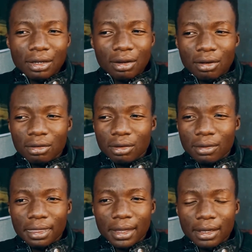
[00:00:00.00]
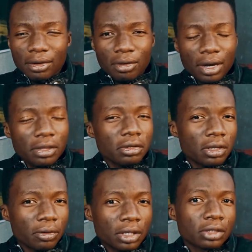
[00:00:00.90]
oh, you know, I
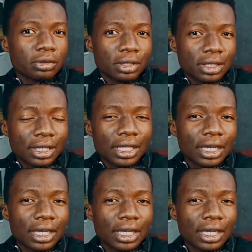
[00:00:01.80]
thought they were gonna do it.